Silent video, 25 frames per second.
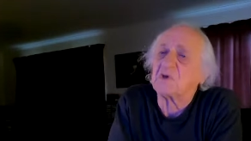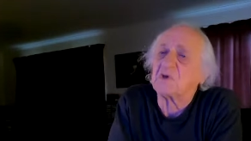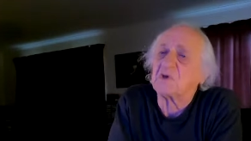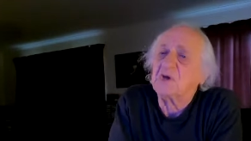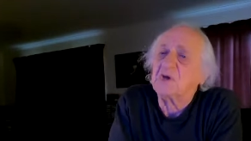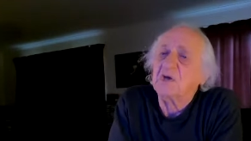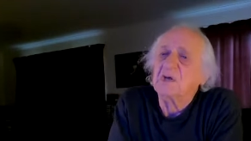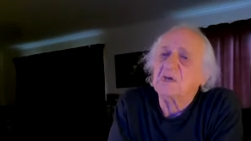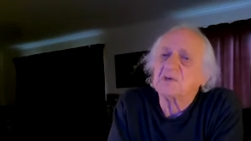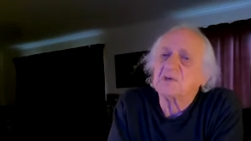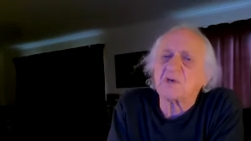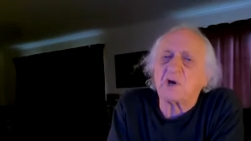
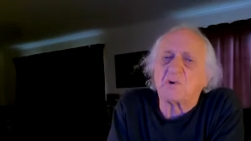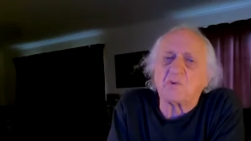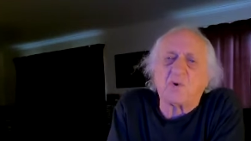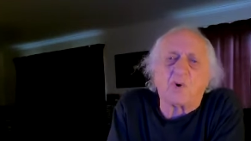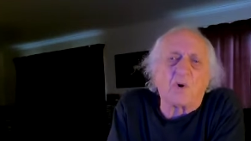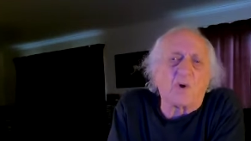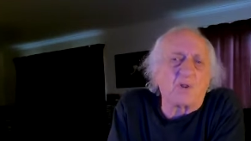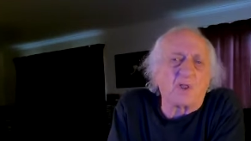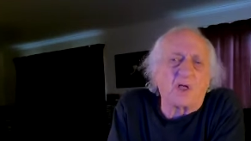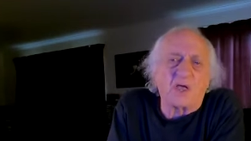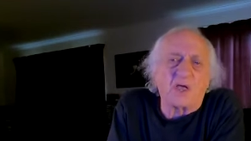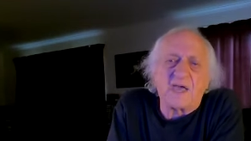So all
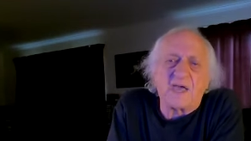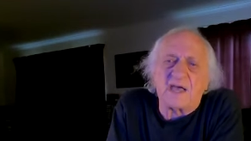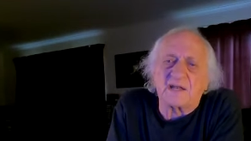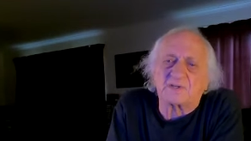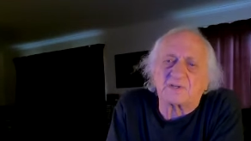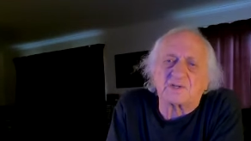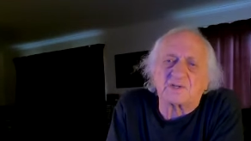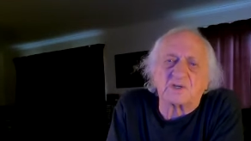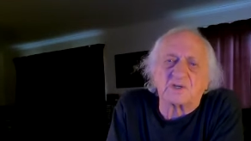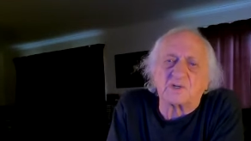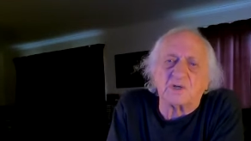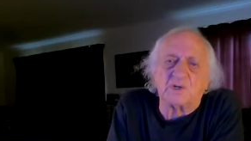I had to
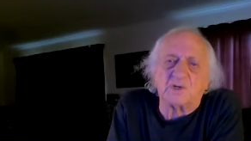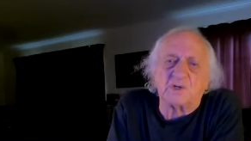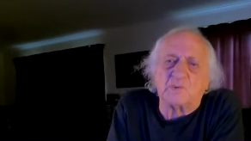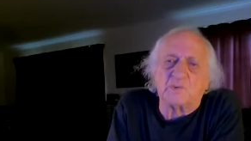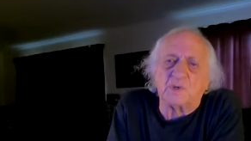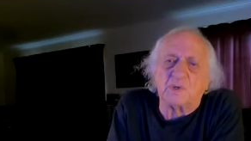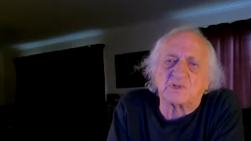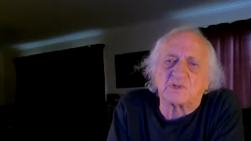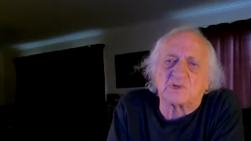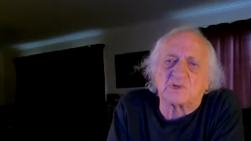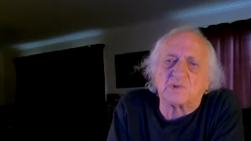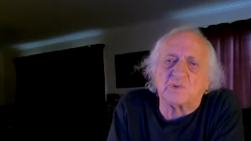do was
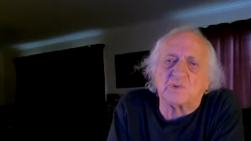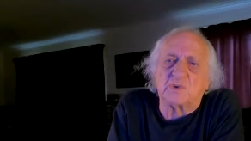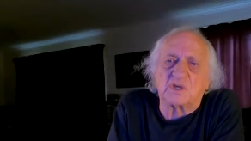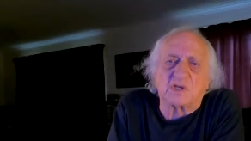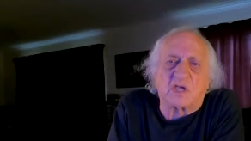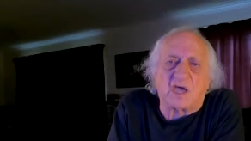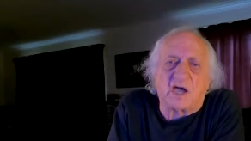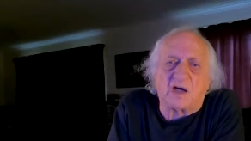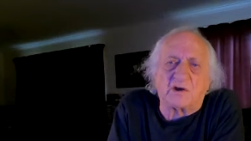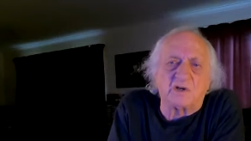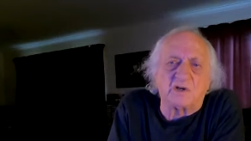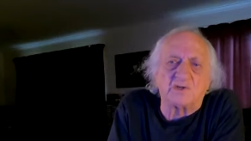to
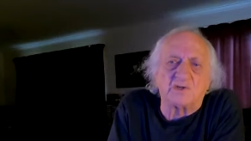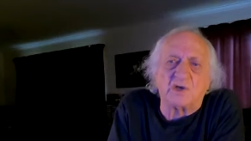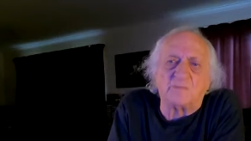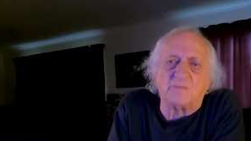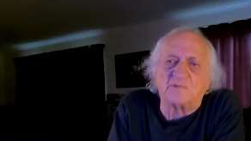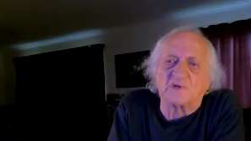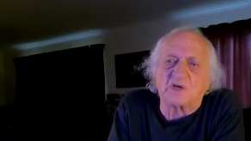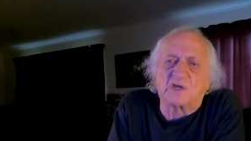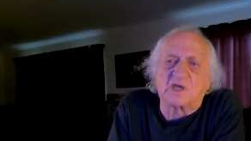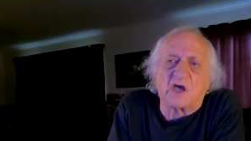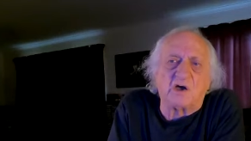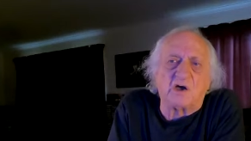encourage him to
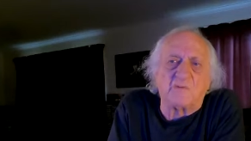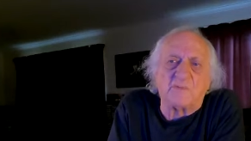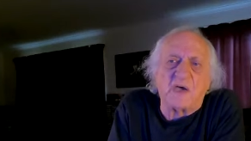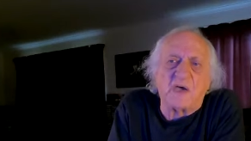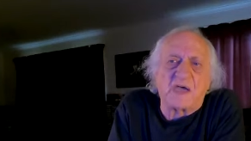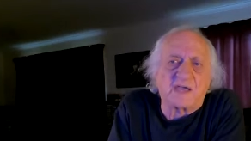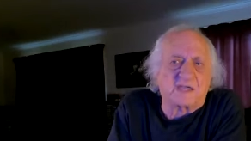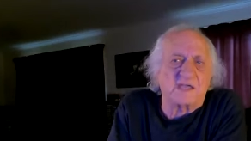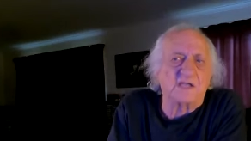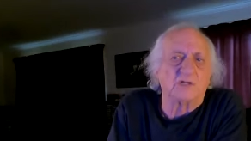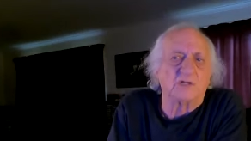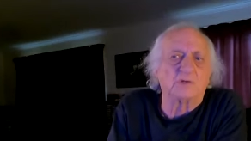go back
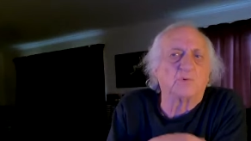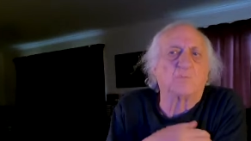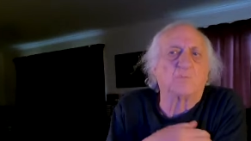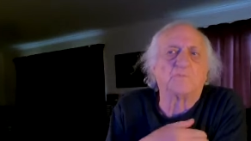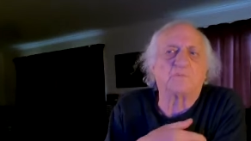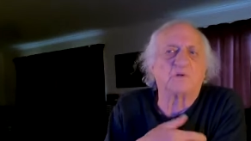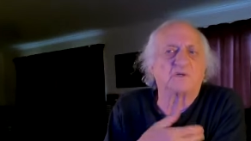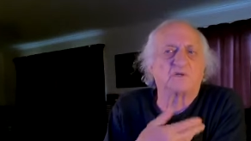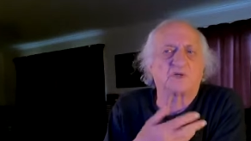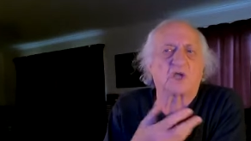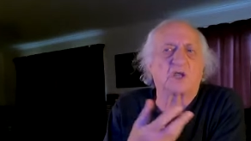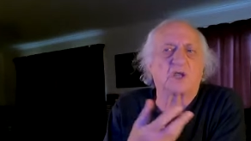into a
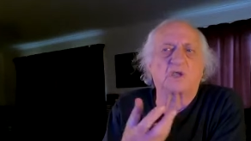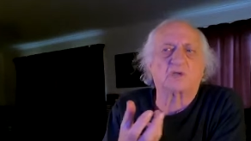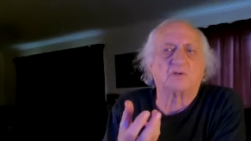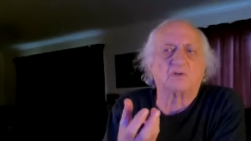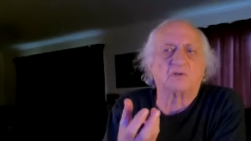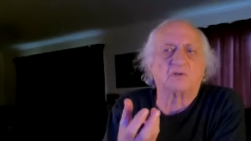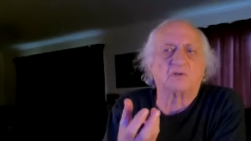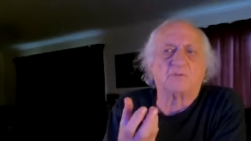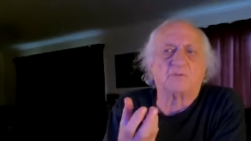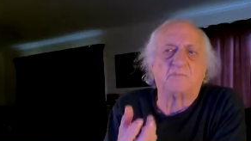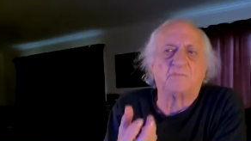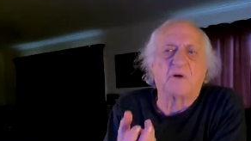particular
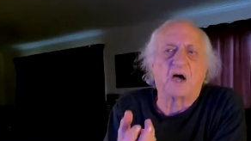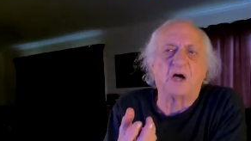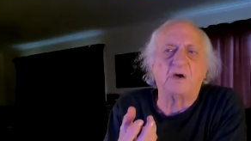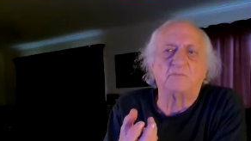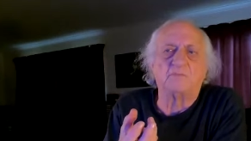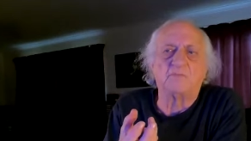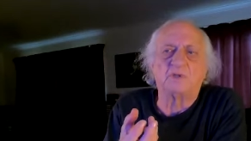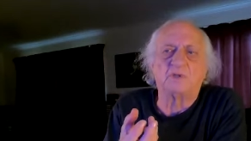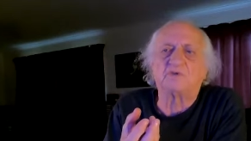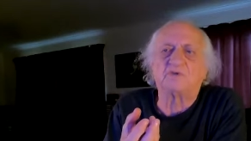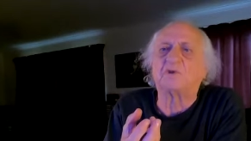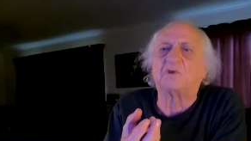moment
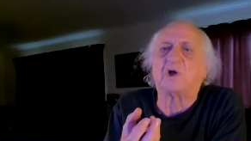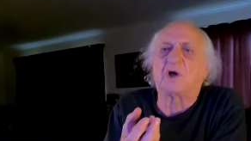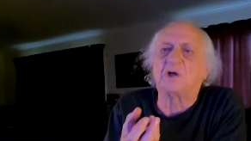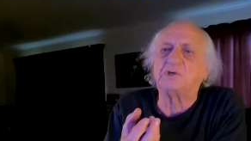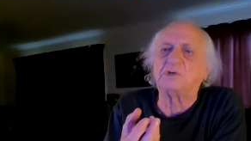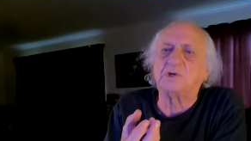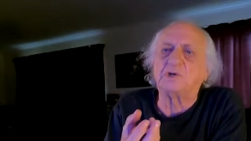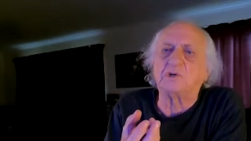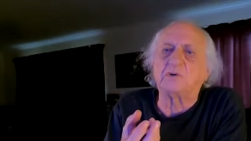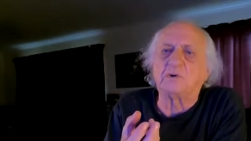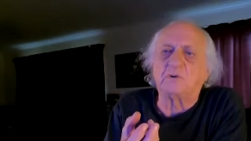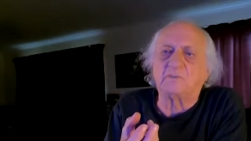that I
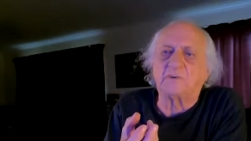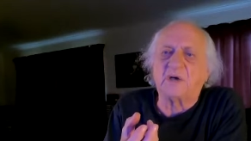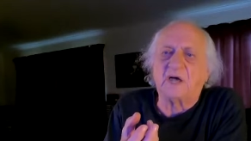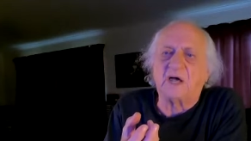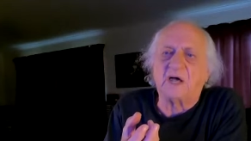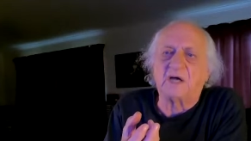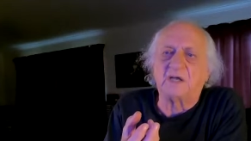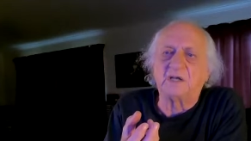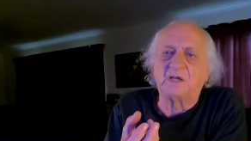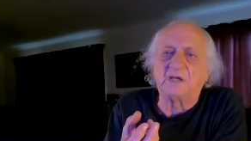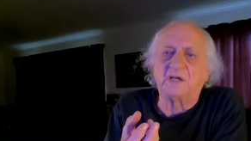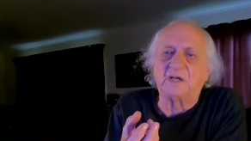knew about
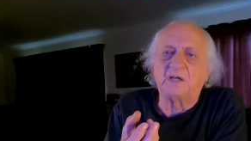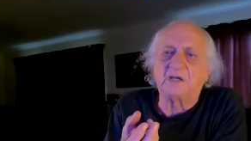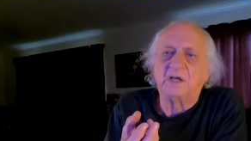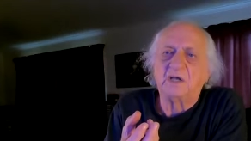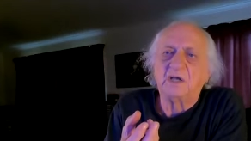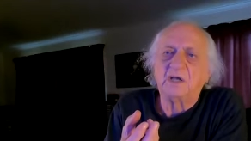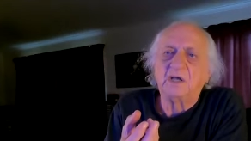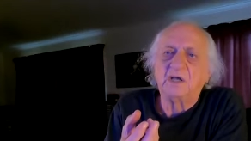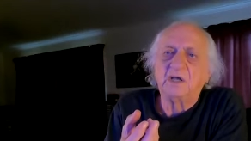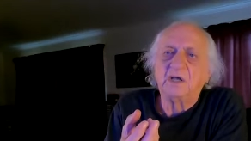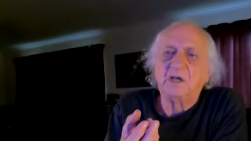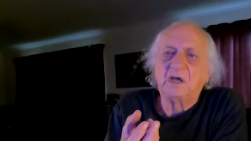
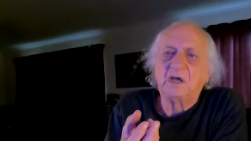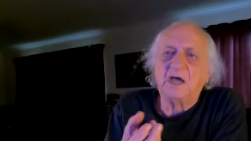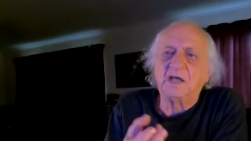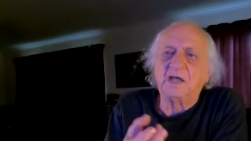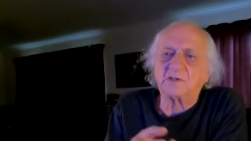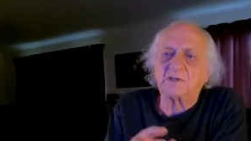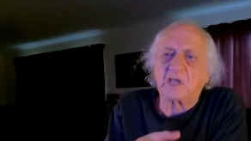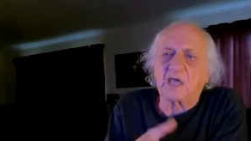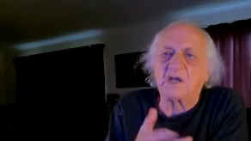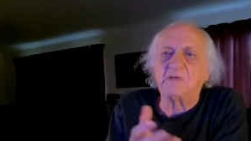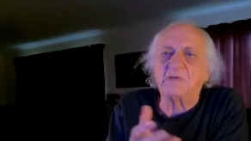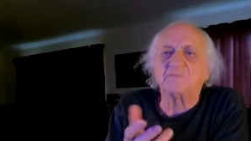and get
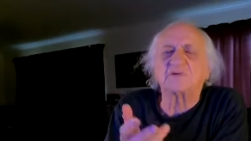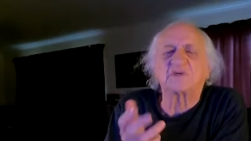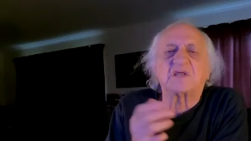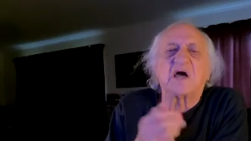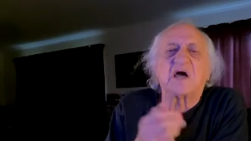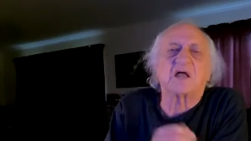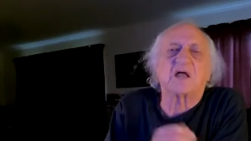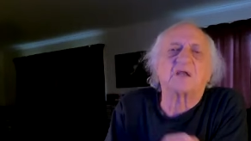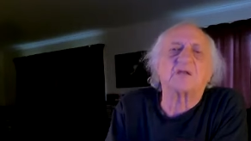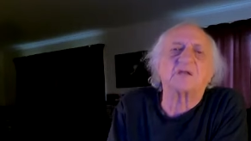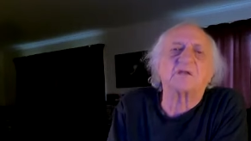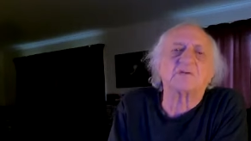him started.
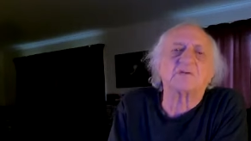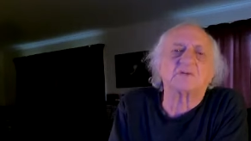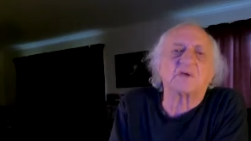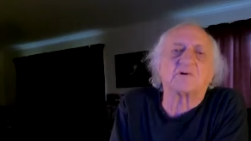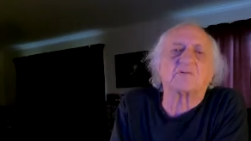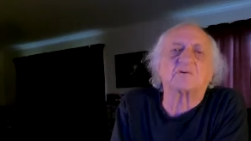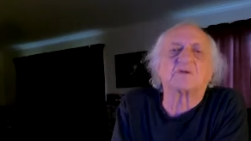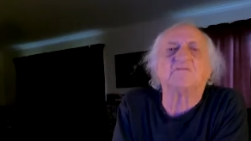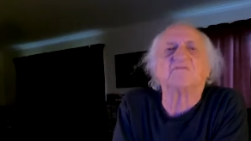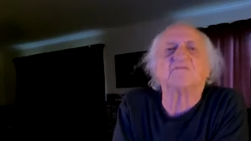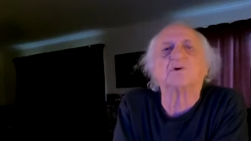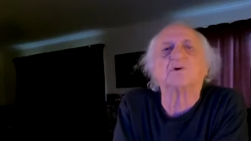And so I'll
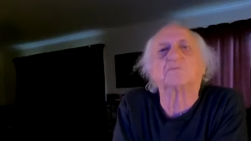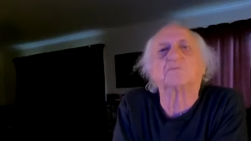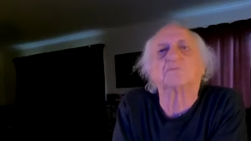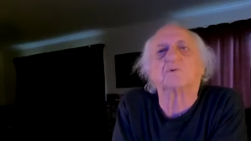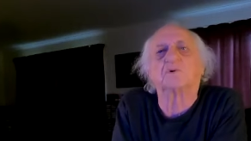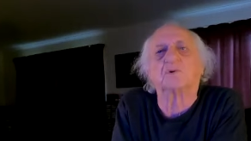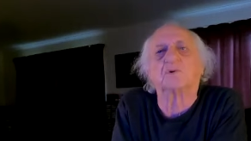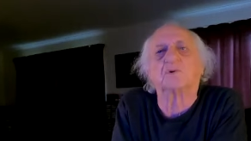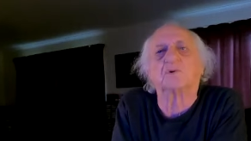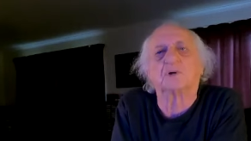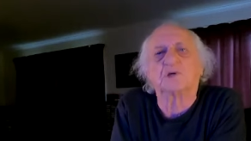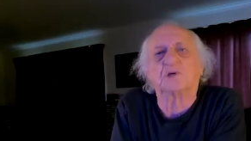give you a
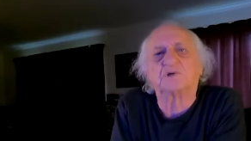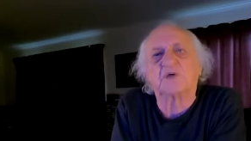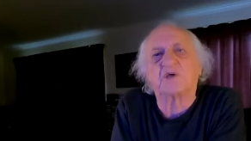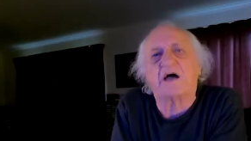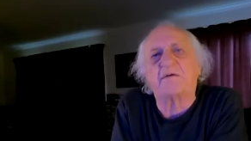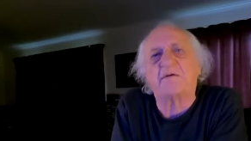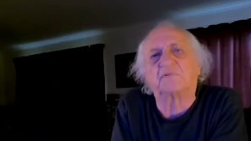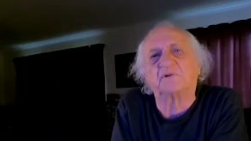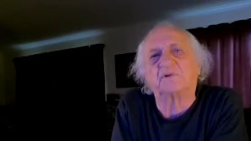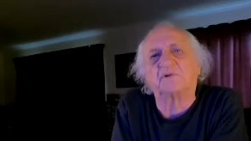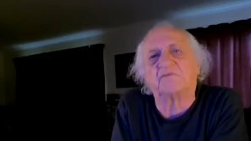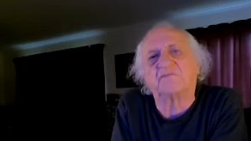good
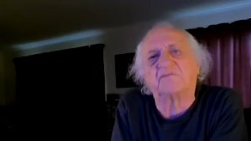example of that.